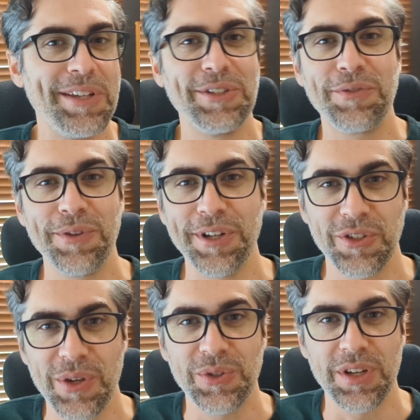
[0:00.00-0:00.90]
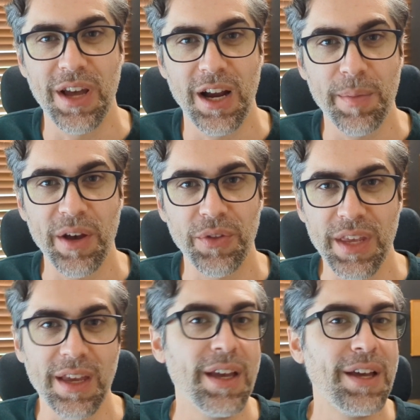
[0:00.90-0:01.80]
look for an excuse to talk about
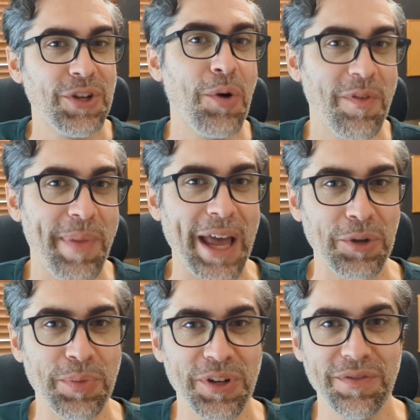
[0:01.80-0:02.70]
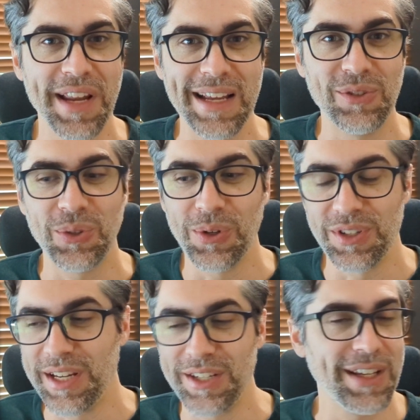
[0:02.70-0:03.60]
the Tome of Battle Book of Nine
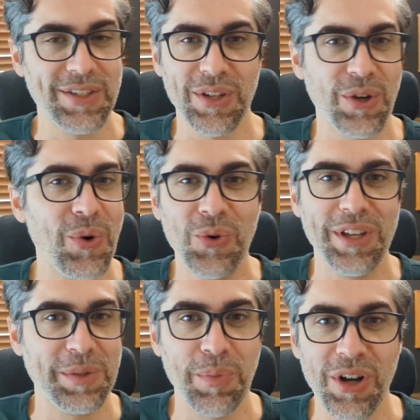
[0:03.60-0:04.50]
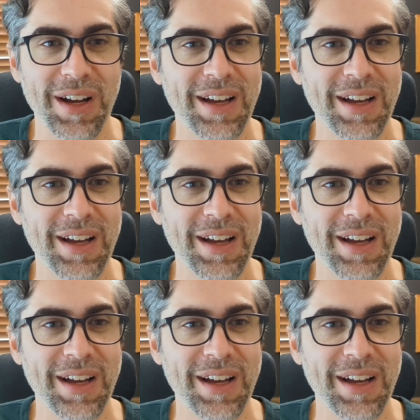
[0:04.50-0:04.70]
Swords. I just think it's the coolest book